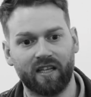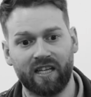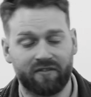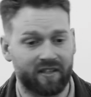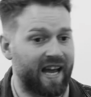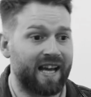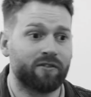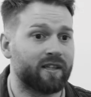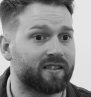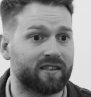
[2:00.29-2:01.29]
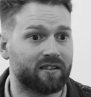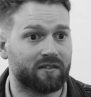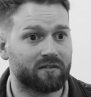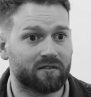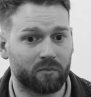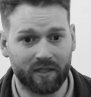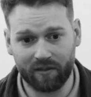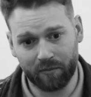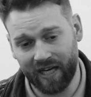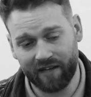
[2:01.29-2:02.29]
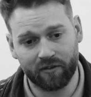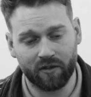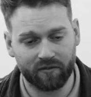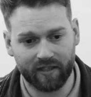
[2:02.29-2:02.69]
even hairdressing, we have our own